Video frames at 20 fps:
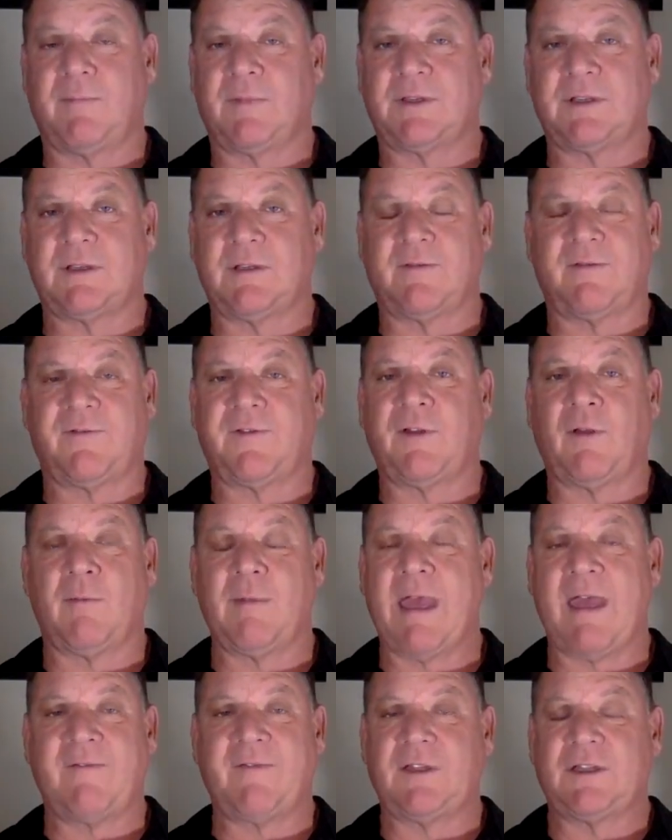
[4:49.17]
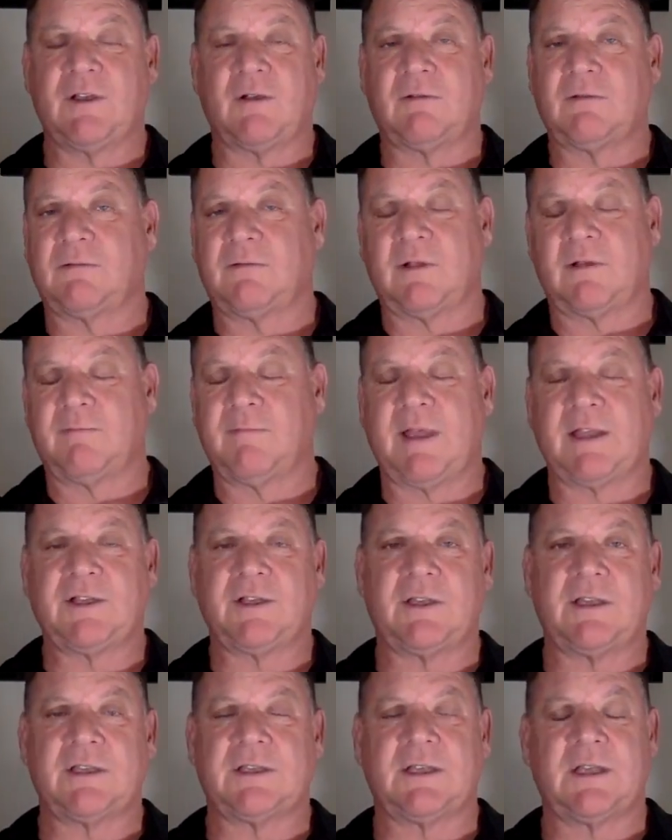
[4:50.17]
Phil Maffetone
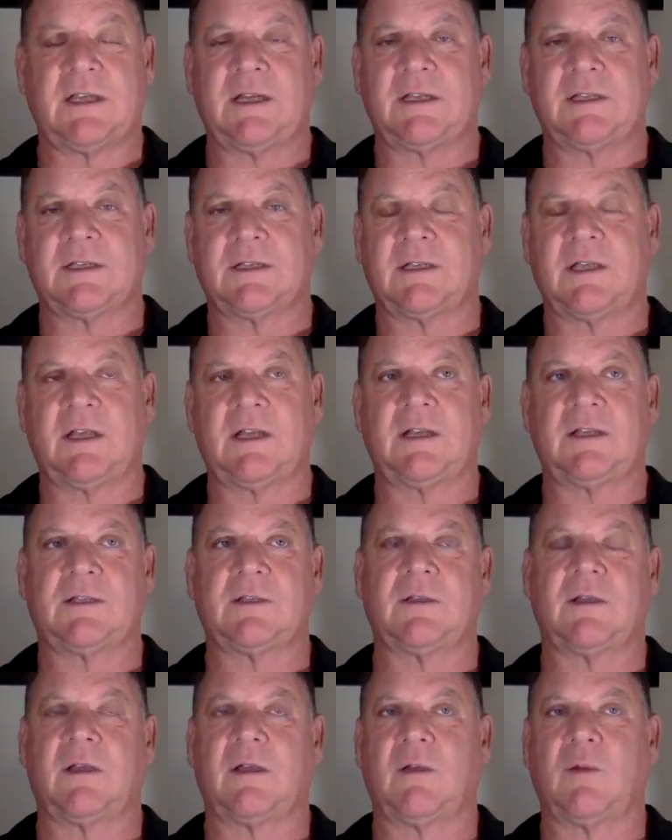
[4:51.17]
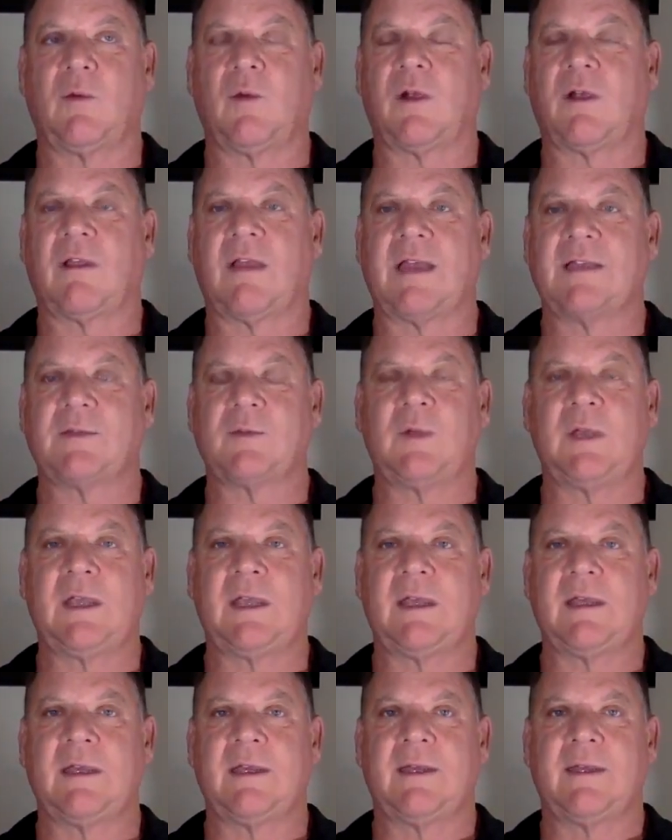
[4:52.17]
mentioned this in his work last
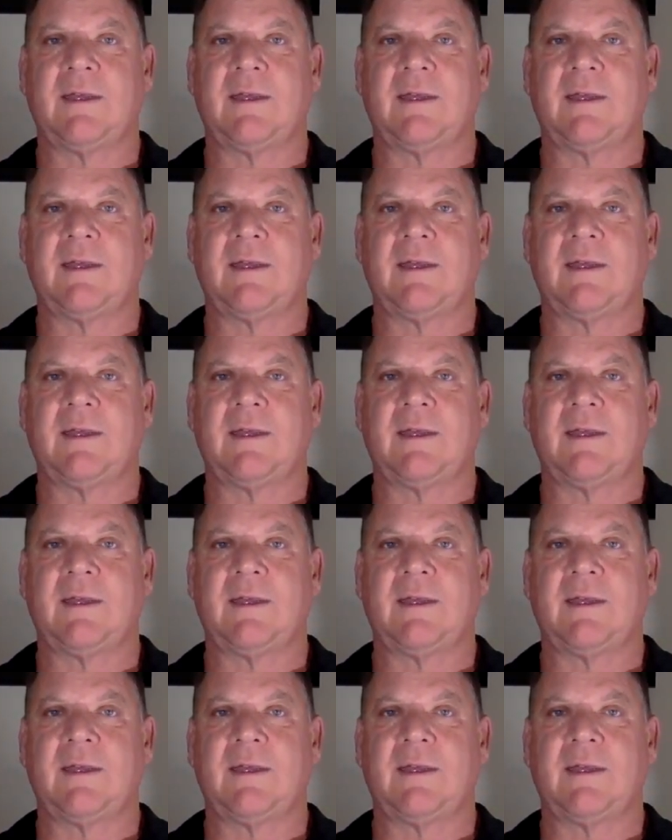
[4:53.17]
week.